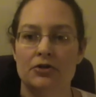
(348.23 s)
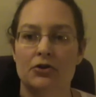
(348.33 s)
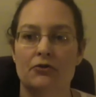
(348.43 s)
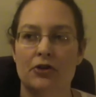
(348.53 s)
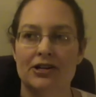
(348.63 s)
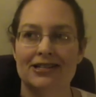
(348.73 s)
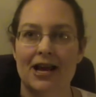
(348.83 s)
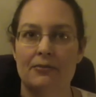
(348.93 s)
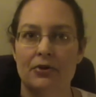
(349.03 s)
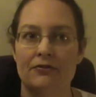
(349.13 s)
so for
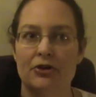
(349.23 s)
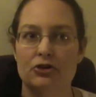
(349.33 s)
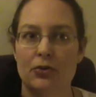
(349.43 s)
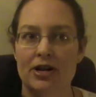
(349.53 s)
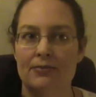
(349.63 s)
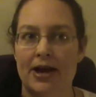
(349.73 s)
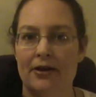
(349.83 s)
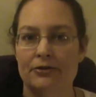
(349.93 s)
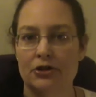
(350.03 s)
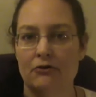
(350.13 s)
example, if you're 20
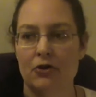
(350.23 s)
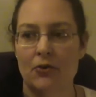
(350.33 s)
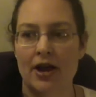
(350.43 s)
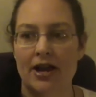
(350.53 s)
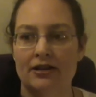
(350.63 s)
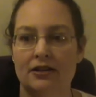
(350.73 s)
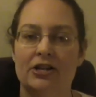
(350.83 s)
pounds overweight,